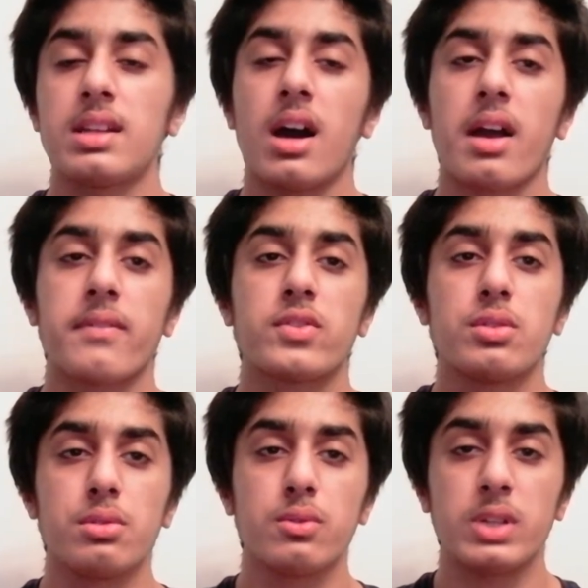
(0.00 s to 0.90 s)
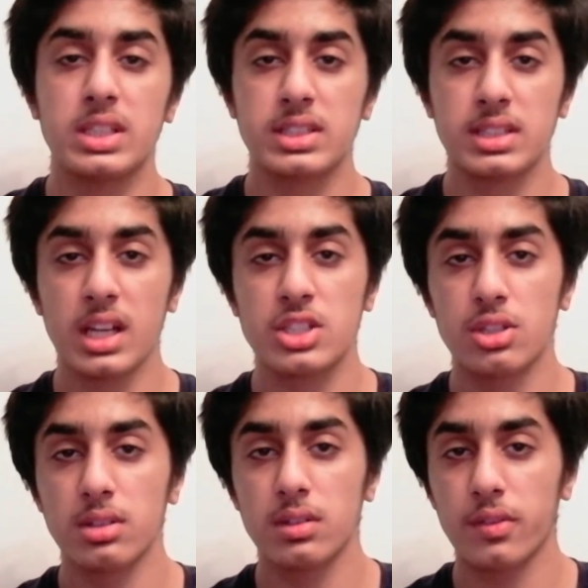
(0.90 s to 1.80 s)
I have 2 weeks
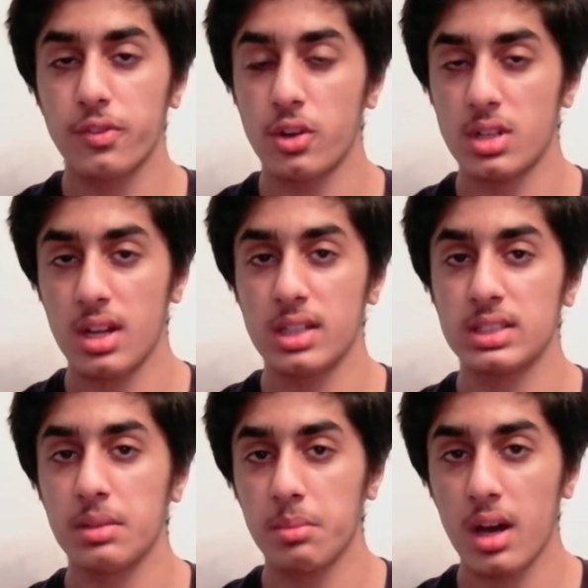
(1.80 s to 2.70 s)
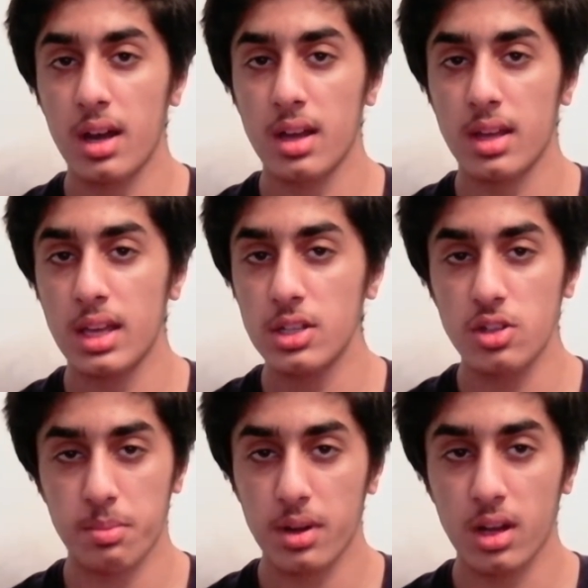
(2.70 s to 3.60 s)
schedule of fertilizing my indoor
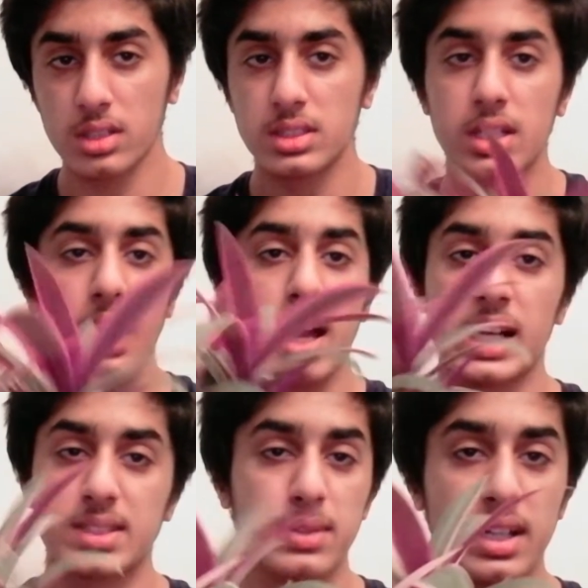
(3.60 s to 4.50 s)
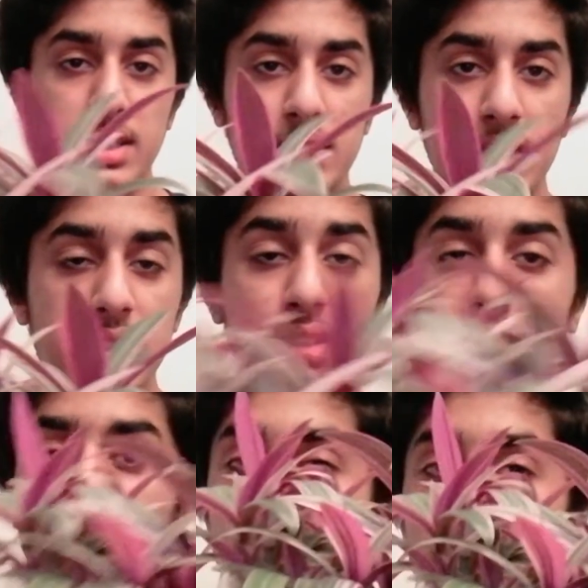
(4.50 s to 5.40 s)
plants, as well as this.
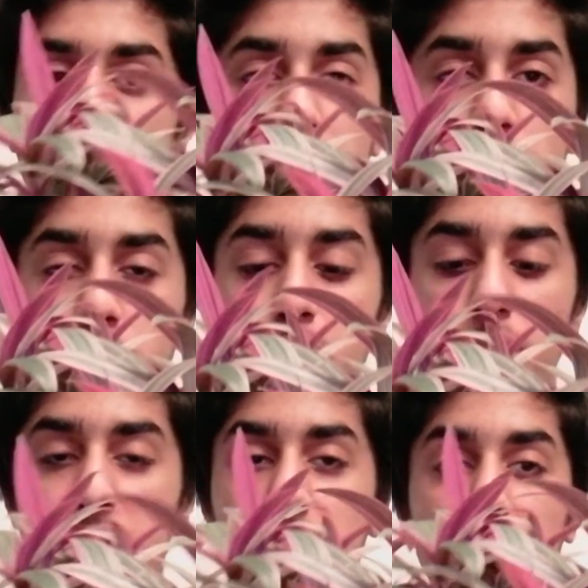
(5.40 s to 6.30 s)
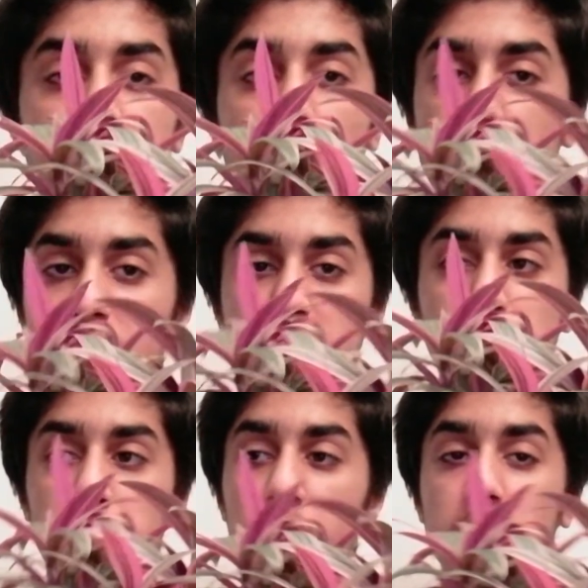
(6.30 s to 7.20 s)
Every 2 weeks I fertilize my
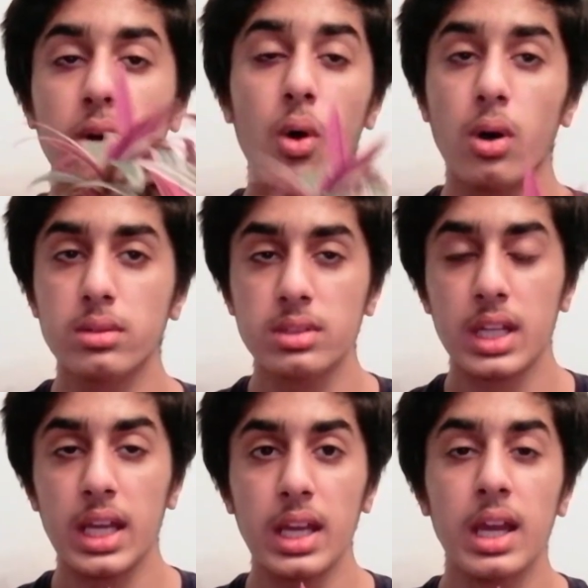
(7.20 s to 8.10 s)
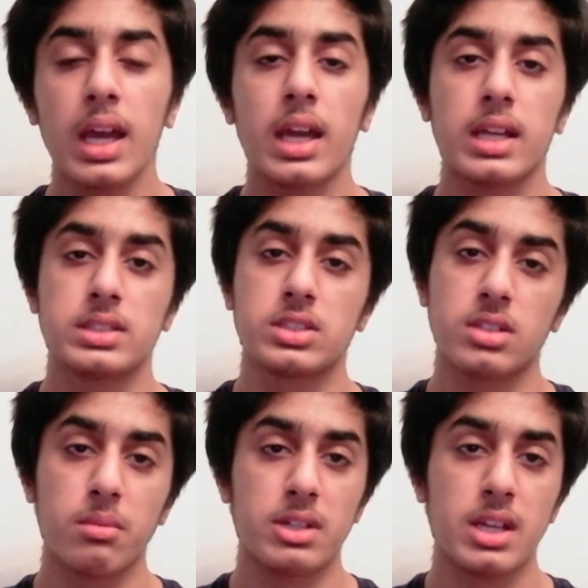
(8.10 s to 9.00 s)
plant only in
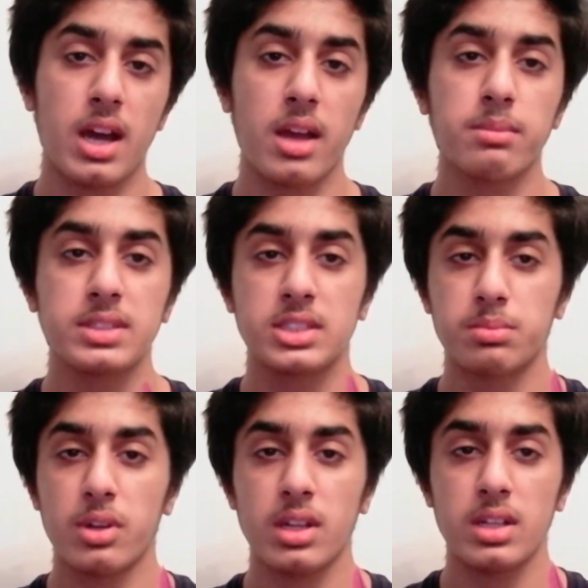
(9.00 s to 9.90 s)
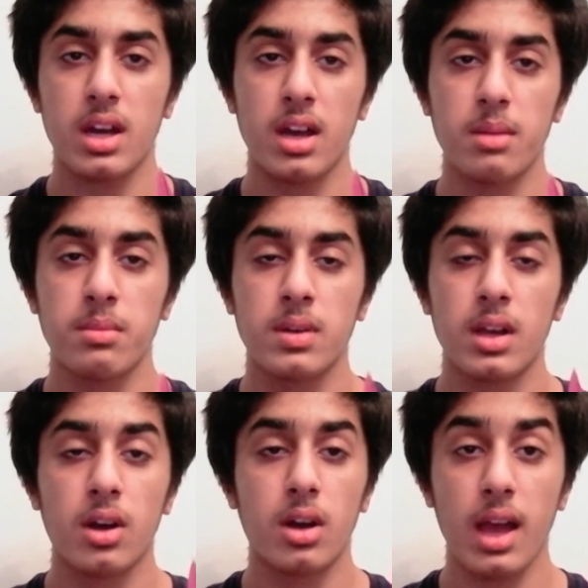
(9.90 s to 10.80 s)
summertime, springtime
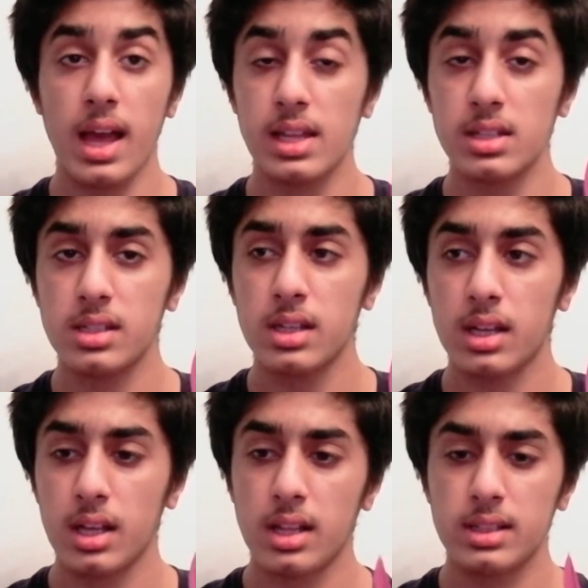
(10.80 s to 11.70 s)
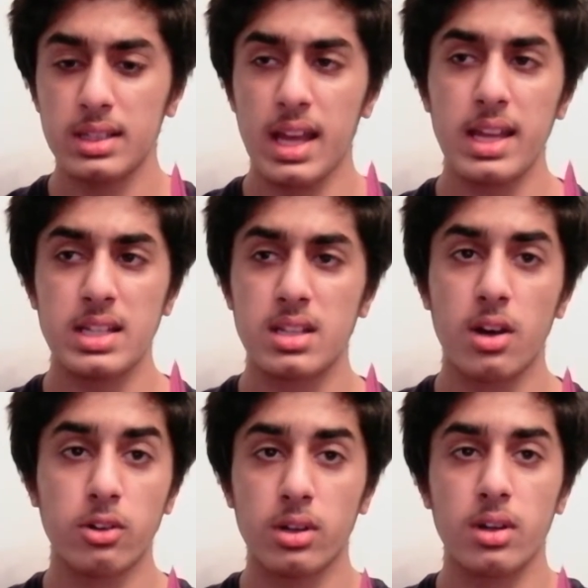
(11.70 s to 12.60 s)
and late
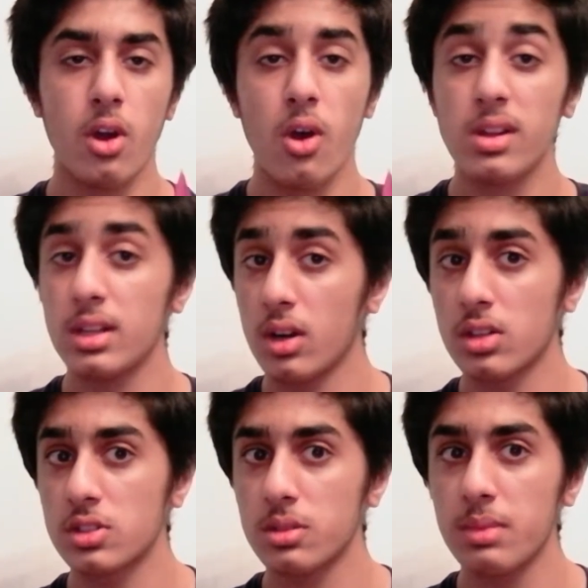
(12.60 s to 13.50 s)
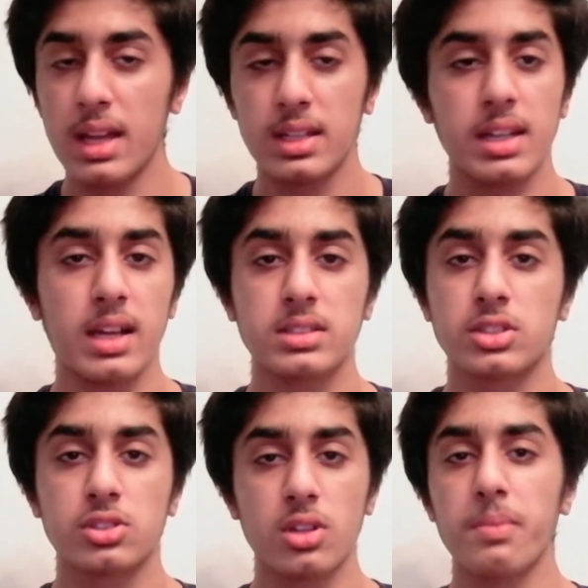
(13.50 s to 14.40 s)
or early autumn, and then I
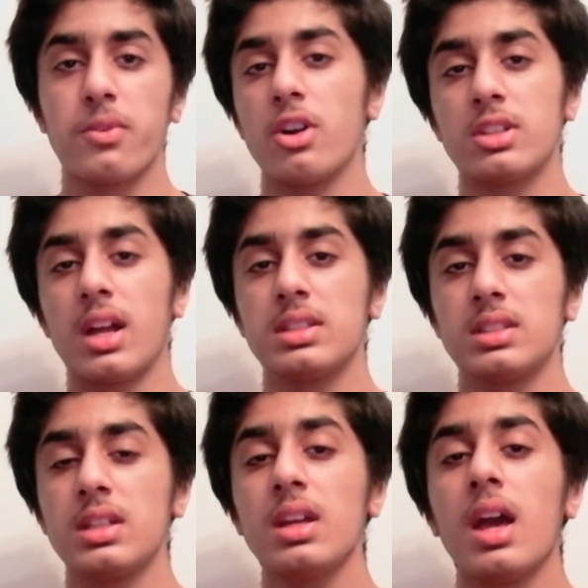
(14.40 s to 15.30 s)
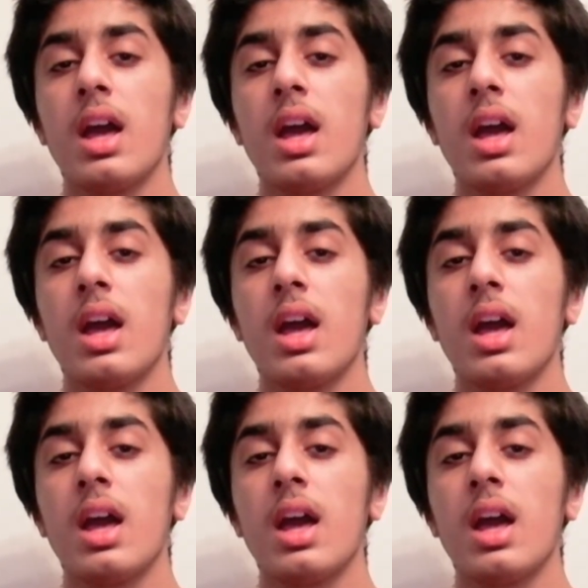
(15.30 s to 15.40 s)
stop fertilizing